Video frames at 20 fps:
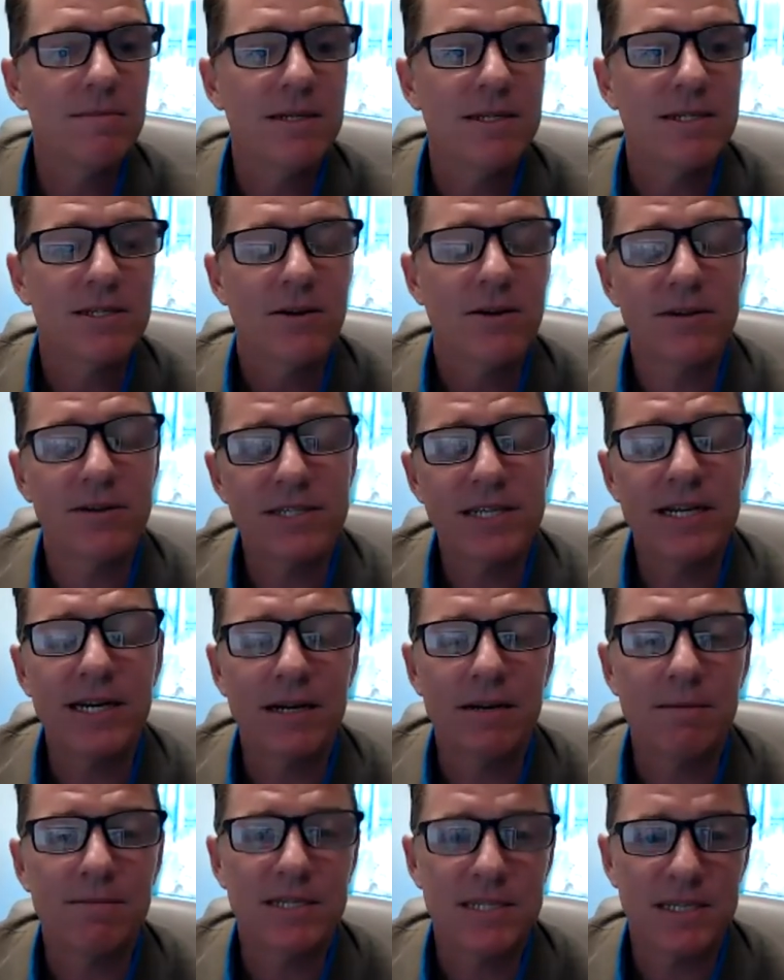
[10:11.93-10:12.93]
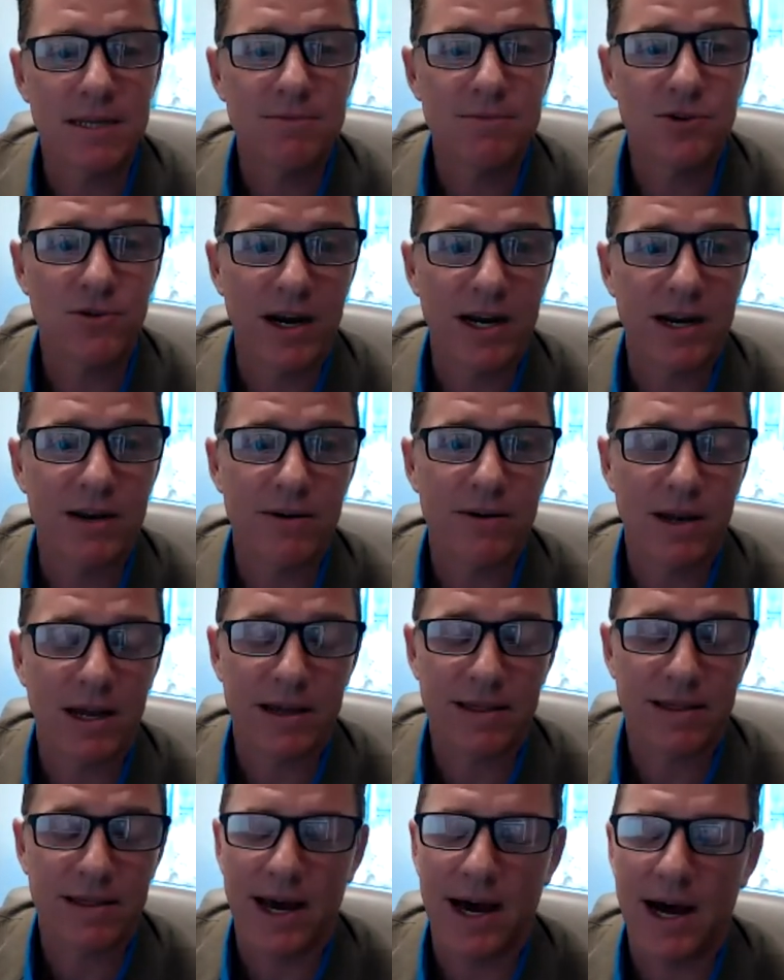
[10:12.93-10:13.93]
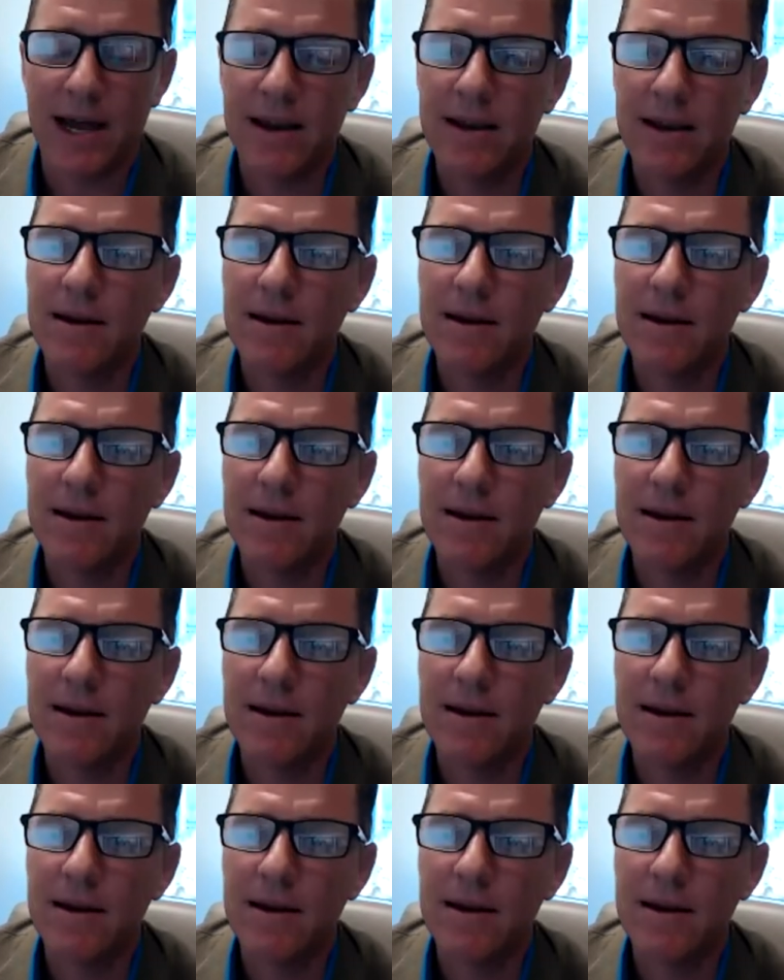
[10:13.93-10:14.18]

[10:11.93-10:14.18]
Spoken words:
And so they're sending them to some training like that.